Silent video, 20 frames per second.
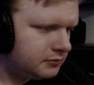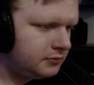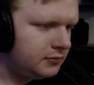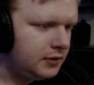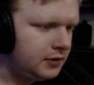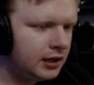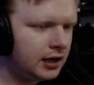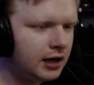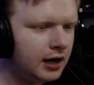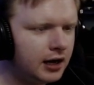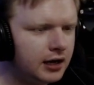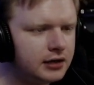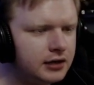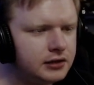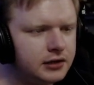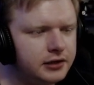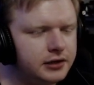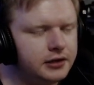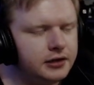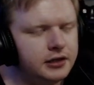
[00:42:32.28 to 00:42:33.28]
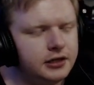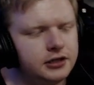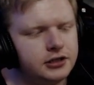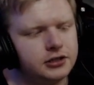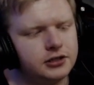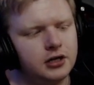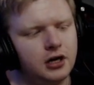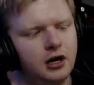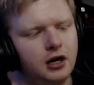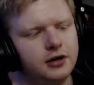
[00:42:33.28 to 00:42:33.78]
HUD early
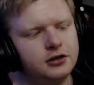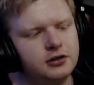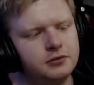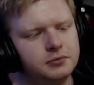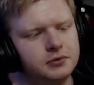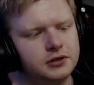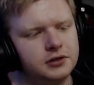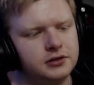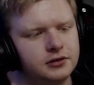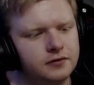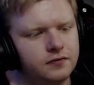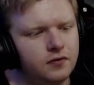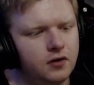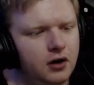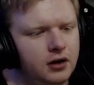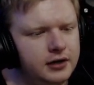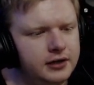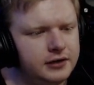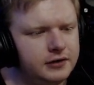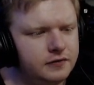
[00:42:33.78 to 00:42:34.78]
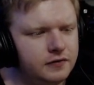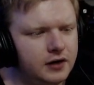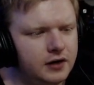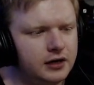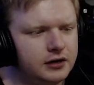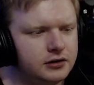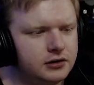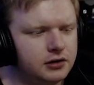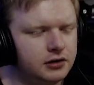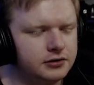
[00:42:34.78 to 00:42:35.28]
design options. A variety of
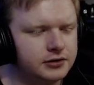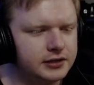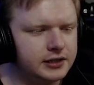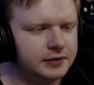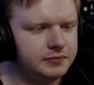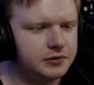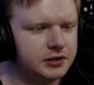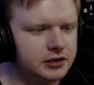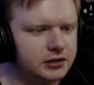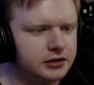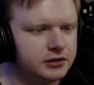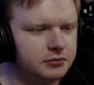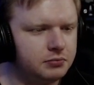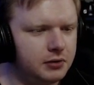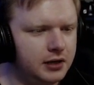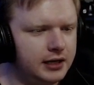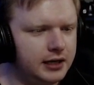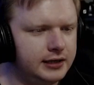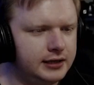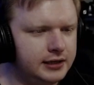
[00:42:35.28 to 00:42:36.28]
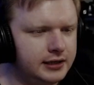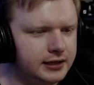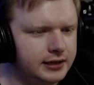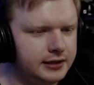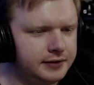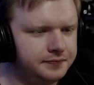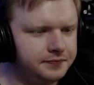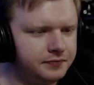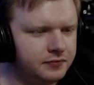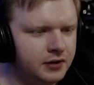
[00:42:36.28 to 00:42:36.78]
HUD concepts are displayed here.
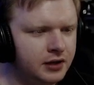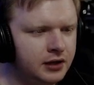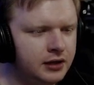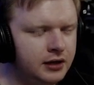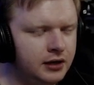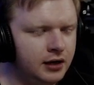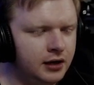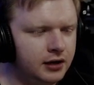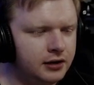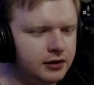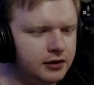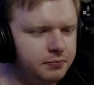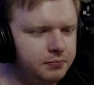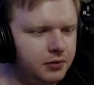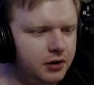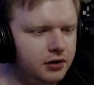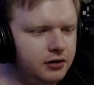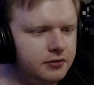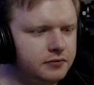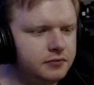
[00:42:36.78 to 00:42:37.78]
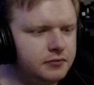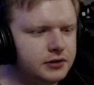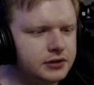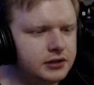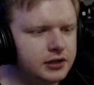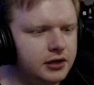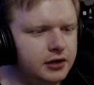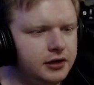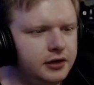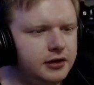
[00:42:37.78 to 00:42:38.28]
At the bottom is
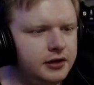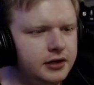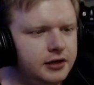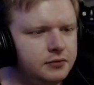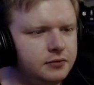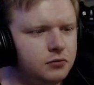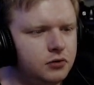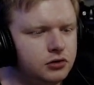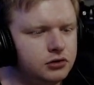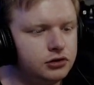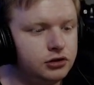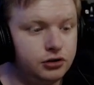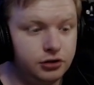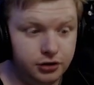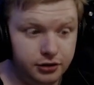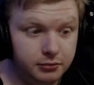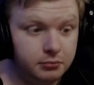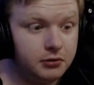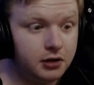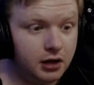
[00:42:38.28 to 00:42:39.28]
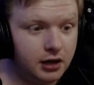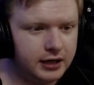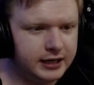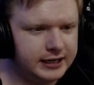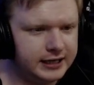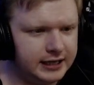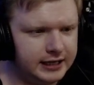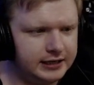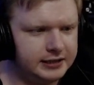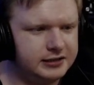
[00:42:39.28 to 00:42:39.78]
an earlier, more Doom-like
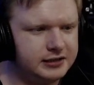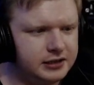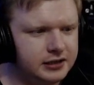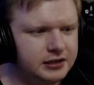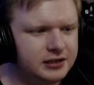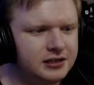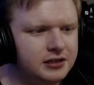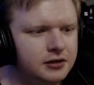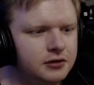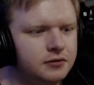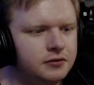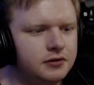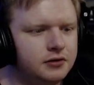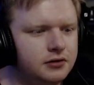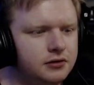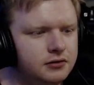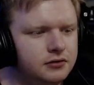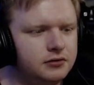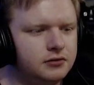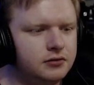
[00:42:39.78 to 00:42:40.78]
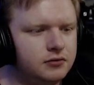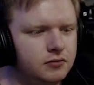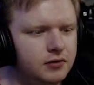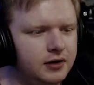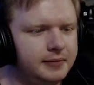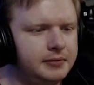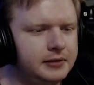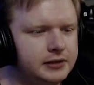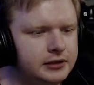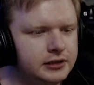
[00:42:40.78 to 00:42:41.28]
HUD, with all the
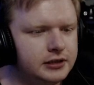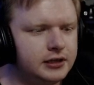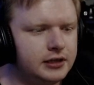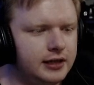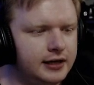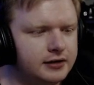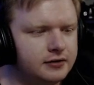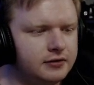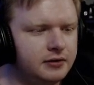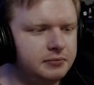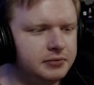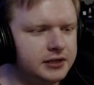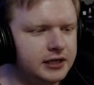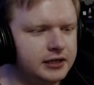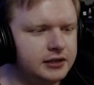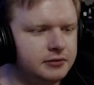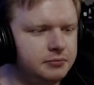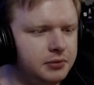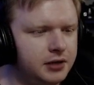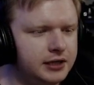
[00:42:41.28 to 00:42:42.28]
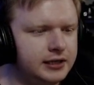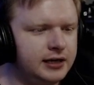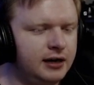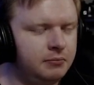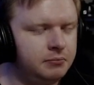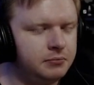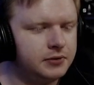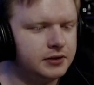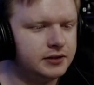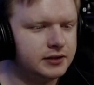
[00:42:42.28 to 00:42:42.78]
weapons you collect represented by
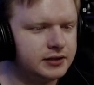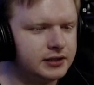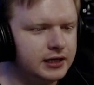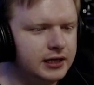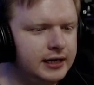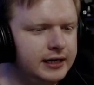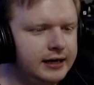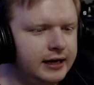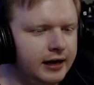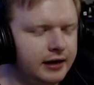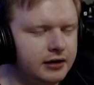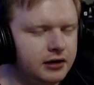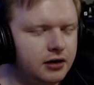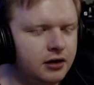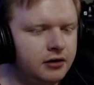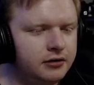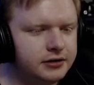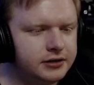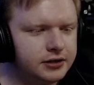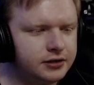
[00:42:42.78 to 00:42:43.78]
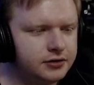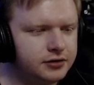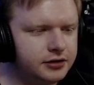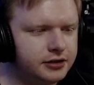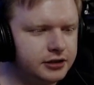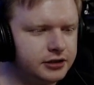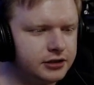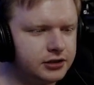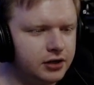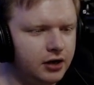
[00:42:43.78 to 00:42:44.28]
numbers, and a horizontal
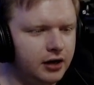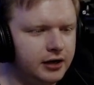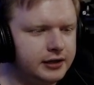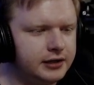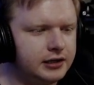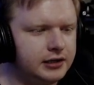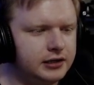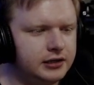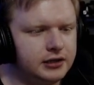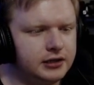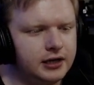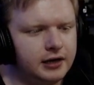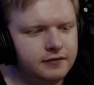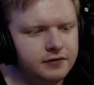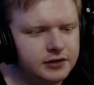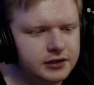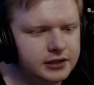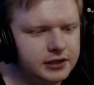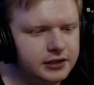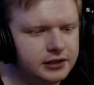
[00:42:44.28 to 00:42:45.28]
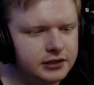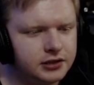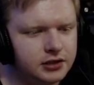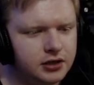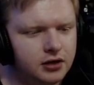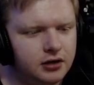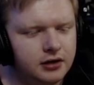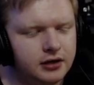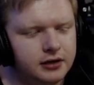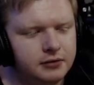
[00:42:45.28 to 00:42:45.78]
design that covers the
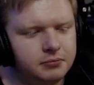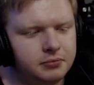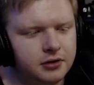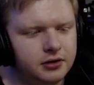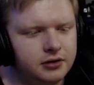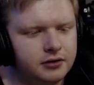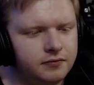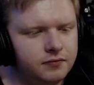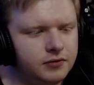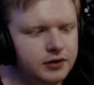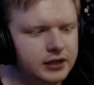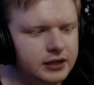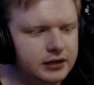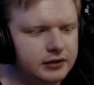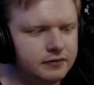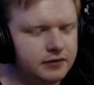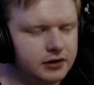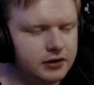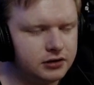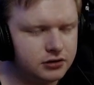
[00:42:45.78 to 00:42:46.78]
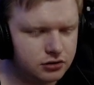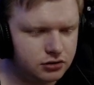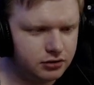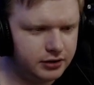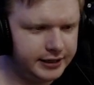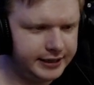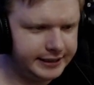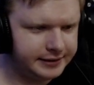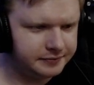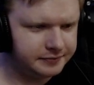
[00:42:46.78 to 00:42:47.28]
entire bottom width of the
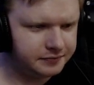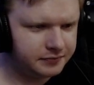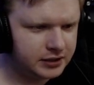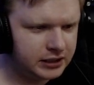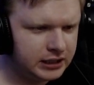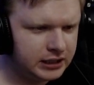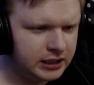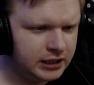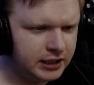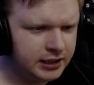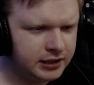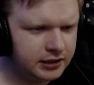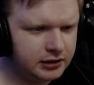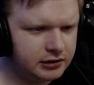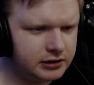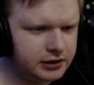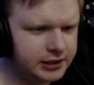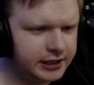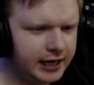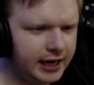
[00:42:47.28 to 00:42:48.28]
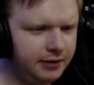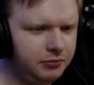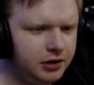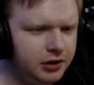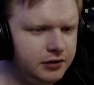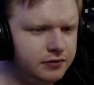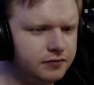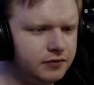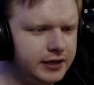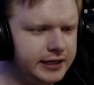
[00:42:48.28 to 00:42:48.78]
screen. There's an ammo
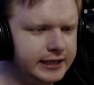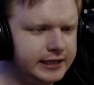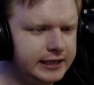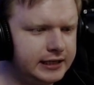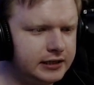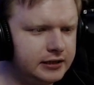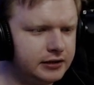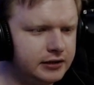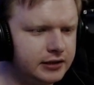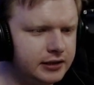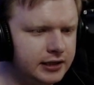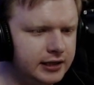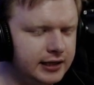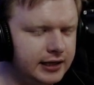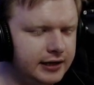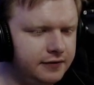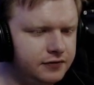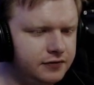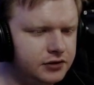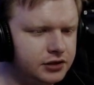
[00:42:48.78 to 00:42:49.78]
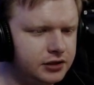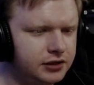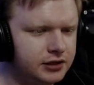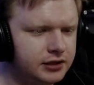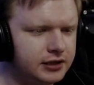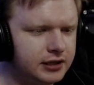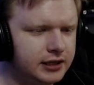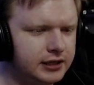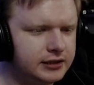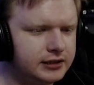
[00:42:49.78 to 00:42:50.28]
readout on the left,
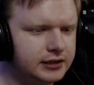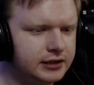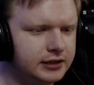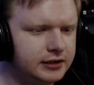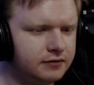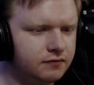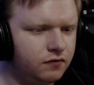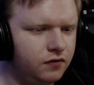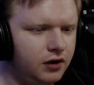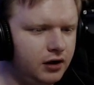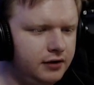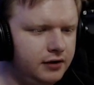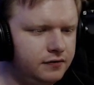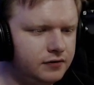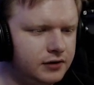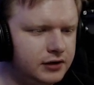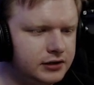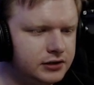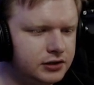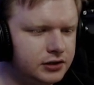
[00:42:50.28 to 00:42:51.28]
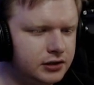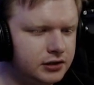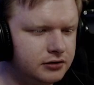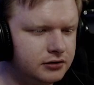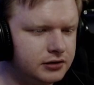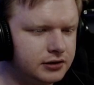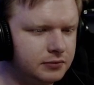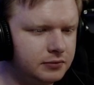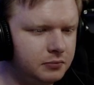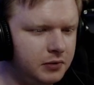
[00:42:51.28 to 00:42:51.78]
showcasing 5 red
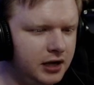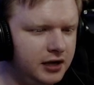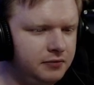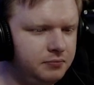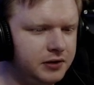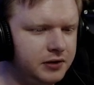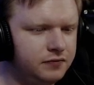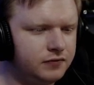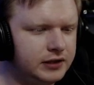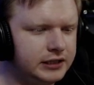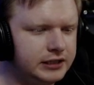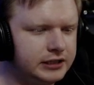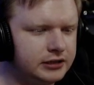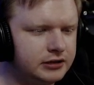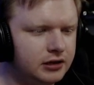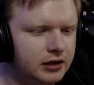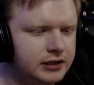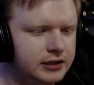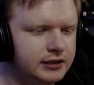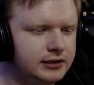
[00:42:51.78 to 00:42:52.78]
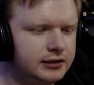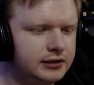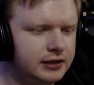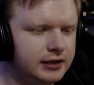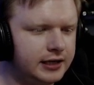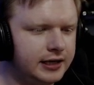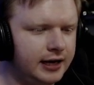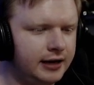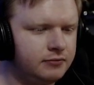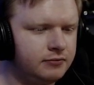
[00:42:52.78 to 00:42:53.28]
circles that may have been redesigned into the
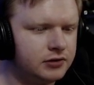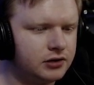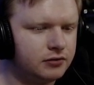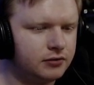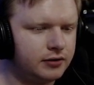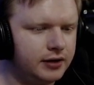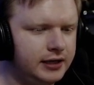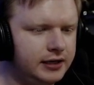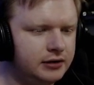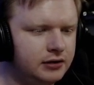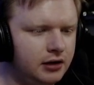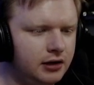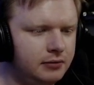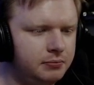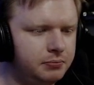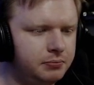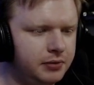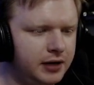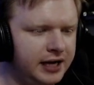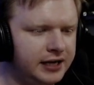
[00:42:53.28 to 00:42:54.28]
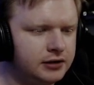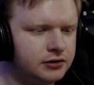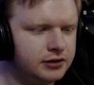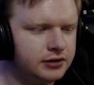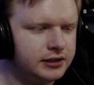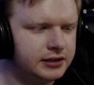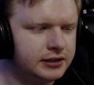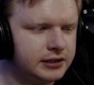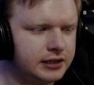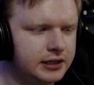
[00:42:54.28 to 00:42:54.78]
game's green light battery
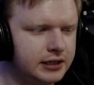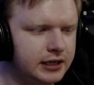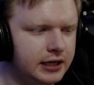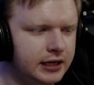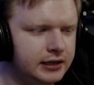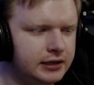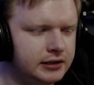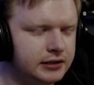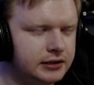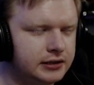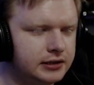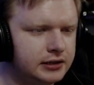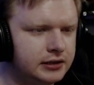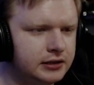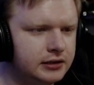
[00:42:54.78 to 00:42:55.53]
indicators.